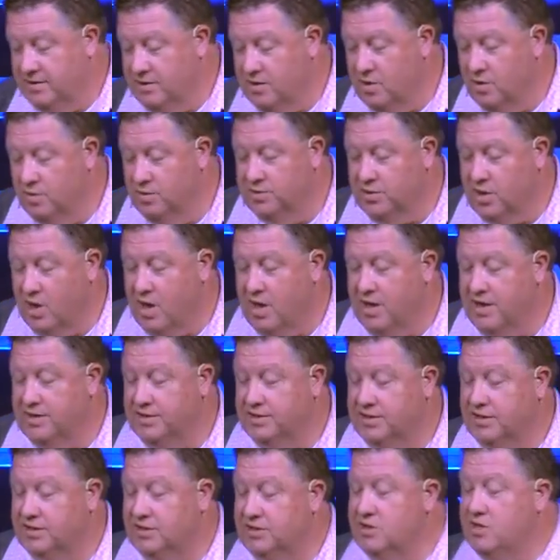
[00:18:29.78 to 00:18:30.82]
goes on. It
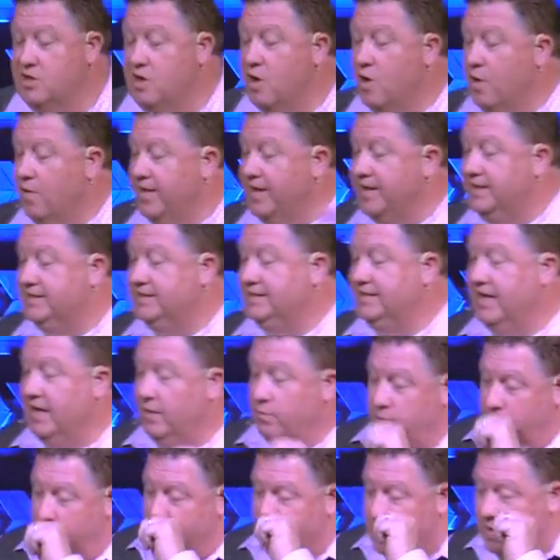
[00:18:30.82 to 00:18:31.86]
says, No, they
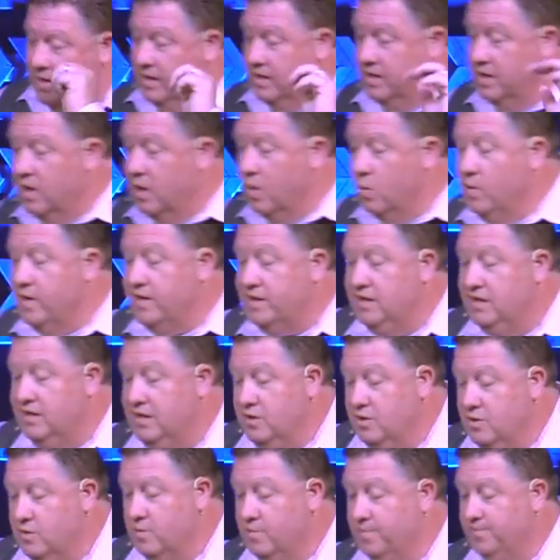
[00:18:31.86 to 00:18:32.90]
said, we want to go with
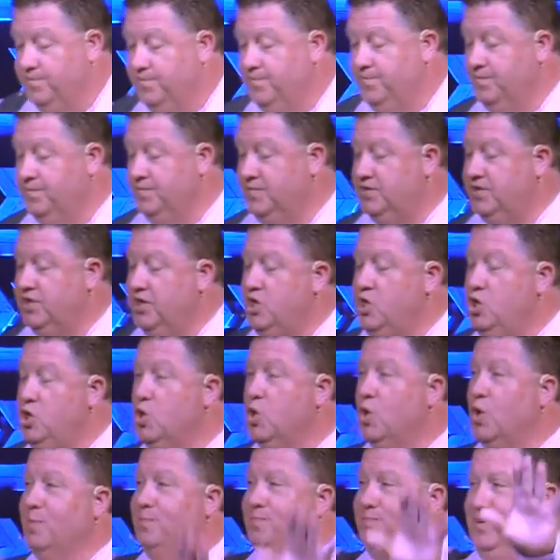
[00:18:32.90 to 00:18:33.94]
you to
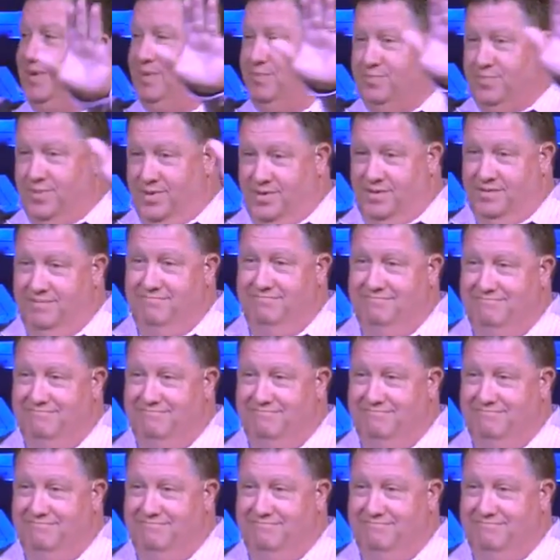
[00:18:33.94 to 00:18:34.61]
your people.